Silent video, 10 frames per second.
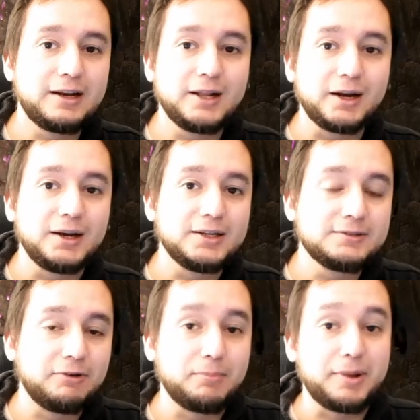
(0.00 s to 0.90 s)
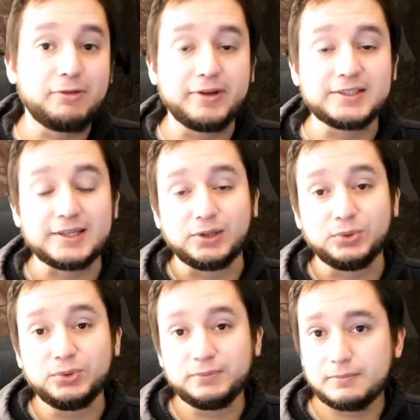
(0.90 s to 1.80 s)
released for Path of Exile
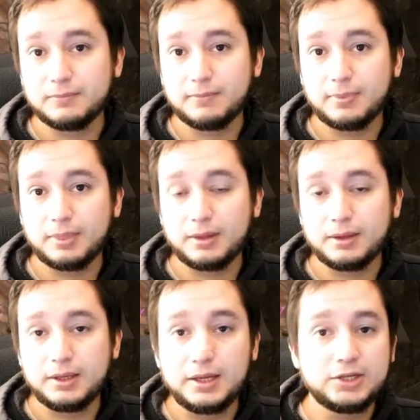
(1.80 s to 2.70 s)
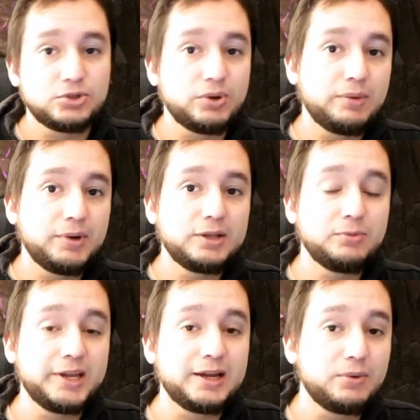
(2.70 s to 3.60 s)
2. So I wanted to
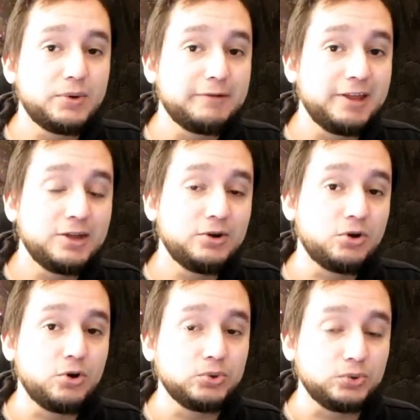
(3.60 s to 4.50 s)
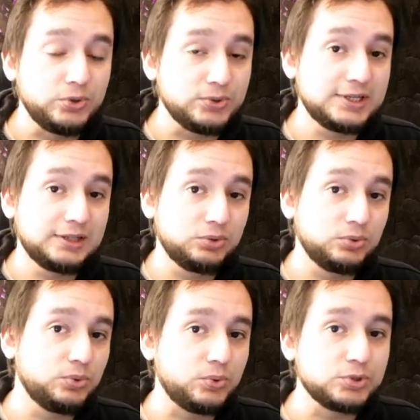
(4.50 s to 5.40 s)
make a quick video on how to use it
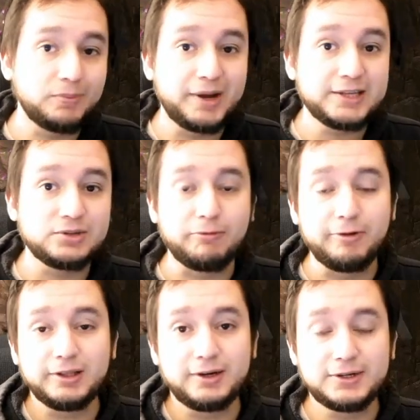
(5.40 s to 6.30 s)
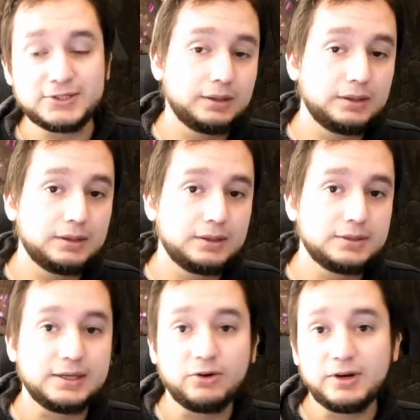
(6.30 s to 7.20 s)
to customize our filters,
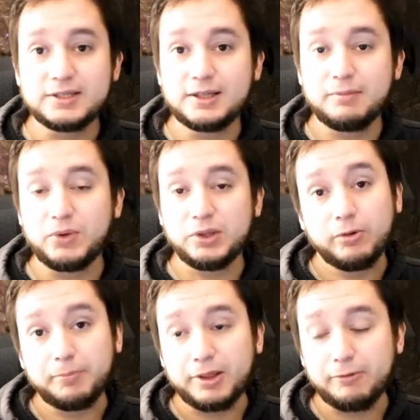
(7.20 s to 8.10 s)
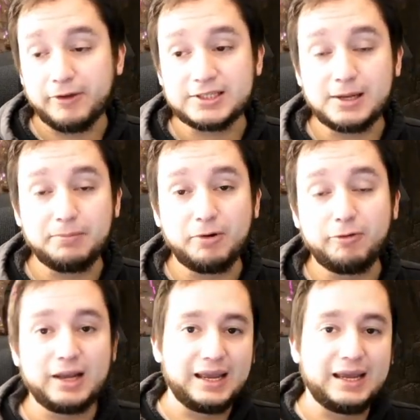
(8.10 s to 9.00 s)
synchronize them with our Path of Exile
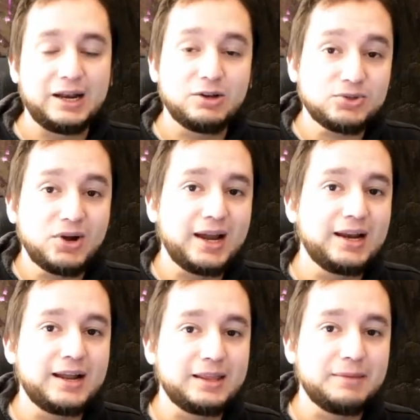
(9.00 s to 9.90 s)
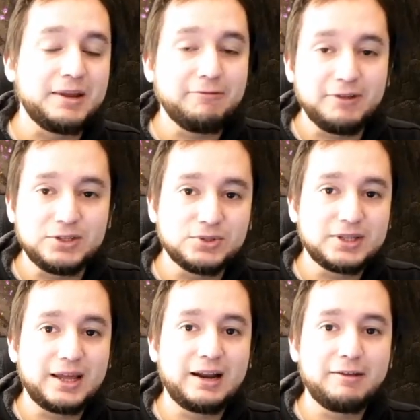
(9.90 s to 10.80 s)
profile, and also highlight the main features
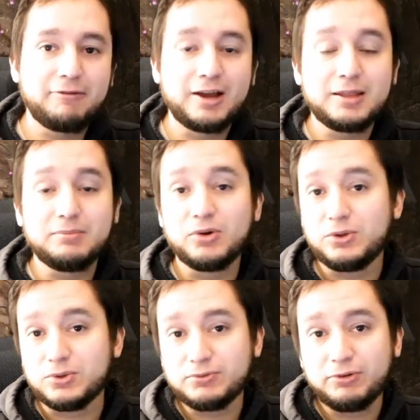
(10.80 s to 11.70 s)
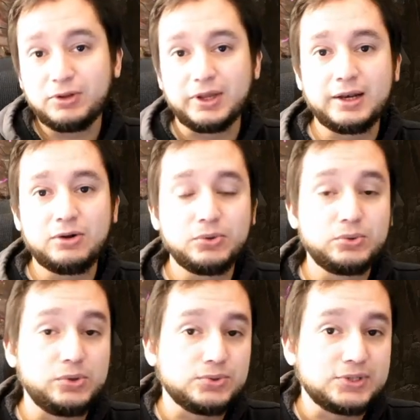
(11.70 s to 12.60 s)
that I find more useful and how to
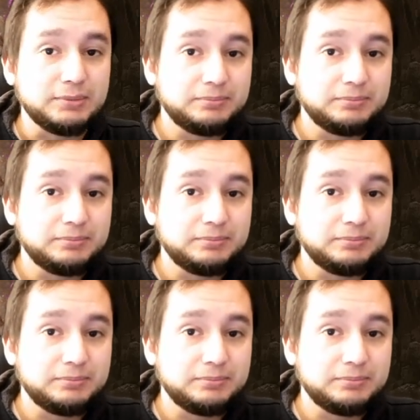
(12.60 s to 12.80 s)
use them.